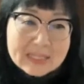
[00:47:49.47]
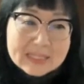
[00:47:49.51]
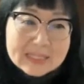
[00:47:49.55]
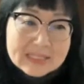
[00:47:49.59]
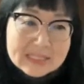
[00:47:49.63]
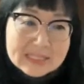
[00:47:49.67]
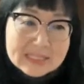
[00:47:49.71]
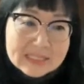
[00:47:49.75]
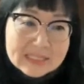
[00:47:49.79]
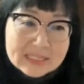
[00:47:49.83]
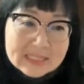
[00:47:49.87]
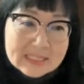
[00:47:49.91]
And
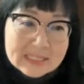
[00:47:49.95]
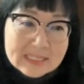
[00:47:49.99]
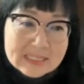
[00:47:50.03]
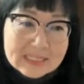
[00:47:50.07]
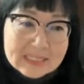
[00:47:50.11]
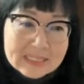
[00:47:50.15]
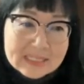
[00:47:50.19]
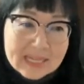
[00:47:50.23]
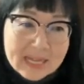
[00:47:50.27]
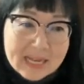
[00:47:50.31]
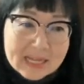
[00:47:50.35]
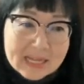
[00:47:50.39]

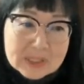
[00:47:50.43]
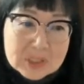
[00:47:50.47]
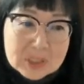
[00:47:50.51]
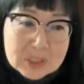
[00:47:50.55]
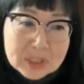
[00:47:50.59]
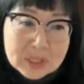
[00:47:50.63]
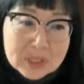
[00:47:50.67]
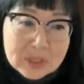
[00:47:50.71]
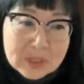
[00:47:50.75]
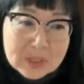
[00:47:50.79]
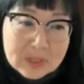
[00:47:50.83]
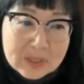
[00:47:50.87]

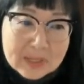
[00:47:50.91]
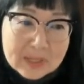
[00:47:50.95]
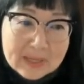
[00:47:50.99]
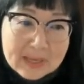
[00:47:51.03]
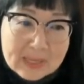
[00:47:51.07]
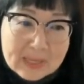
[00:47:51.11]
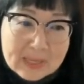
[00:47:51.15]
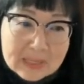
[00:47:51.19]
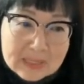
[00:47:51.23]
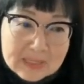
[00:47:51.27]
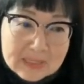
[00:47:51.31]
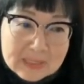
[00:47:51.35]
actually,
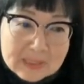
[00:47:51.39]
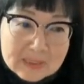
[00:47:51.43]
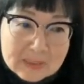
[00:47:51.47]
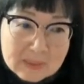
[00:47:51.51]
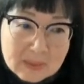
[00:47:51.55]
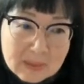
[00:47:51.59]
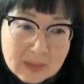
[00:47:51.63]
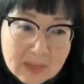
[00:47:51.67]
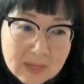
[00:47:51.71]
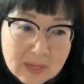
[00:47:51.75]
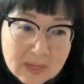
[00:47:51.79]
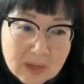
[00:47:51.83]
Kellen
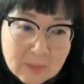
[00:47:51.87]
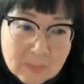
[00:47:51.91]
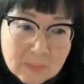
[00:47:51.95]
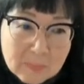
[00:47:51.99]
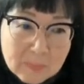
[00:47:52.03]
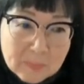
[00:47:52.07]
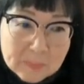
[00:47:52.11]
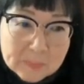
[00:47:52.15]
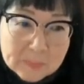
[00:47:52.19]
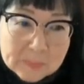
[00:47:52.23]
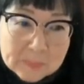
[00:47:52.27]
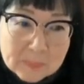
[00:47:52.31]

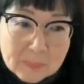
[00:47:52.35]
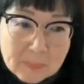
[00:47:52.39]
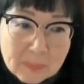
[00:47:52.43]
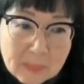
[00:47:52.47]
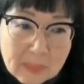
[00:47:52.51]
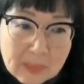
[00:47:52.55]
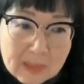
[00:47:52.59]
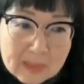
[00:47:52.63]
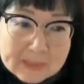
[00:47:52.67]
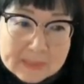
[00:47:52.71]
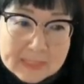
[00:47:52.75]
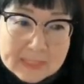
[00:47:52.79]

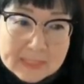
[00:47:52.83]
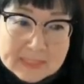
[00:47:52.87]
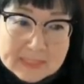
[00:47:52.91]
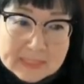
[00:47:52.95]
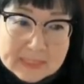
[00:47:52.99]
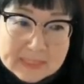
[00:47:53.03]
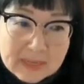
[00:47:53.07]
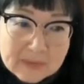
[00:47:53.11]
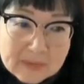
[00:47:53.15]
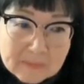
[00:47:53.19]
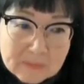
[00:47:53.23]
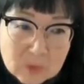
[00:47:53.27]

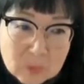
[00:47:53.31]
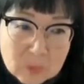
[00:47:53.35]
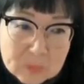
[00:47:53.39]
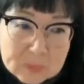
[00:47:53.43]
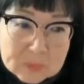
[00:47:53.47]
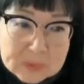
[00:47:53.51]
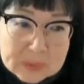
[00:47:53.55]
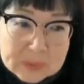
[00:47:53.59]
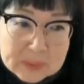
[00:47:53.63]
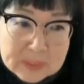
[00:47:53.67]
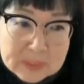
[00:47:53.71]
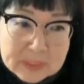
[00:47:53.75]
doesn't have
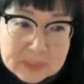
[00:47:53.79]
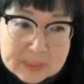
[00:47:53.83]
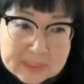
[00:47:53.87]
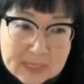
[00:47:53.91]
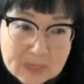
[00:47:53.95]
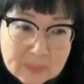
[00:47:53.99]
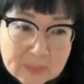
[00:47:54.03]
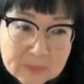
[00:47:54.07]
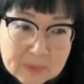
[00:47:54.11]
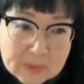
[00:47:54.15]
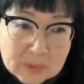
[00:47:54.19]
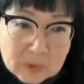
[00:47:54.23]
Yobun's
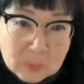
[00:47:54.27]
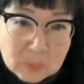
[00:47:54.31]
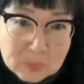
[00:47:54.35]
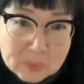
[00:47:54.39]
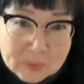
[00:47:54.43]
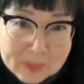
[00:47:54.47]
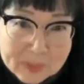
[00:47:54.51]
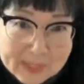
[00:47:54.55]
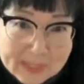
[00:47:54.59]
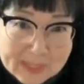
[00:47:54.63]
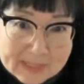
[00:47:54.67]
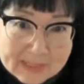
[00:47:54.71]
contact, but
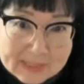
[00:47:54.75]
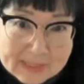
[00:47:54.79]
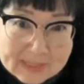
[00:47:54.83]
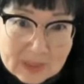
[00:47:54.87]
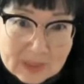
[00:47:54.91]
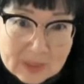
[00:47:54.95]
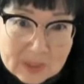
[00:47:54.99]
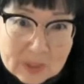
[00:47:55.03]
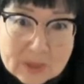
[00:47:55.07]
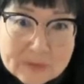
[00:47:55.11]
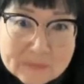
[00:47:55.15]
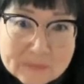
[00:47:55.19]
Yobun has
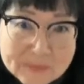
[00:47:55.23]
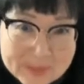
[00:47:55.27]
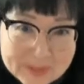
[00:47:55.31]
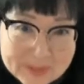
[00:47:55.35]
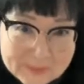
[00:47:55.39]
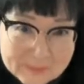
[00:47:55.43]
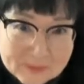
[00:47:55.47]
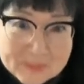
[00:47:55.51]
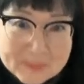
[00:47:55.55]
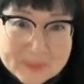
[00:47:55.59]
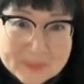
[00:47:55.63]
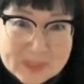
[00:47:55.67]
all of the
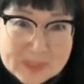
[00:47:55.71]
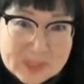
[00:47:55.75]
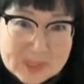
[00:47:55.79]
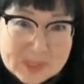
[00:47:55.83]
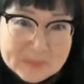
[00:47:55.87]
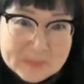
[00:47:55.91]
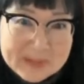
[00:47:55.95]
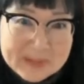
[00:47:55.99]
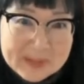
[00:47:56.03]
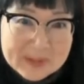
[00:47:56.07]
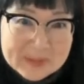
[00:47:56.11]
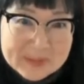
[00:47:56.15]
information
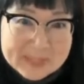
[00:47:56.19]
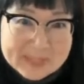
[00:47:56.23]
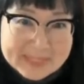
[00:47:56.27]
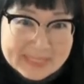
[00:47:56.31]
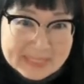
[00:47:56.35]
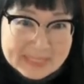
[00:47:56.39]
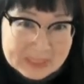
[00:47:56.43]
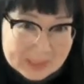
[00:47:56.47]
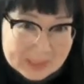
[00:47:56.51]
about this.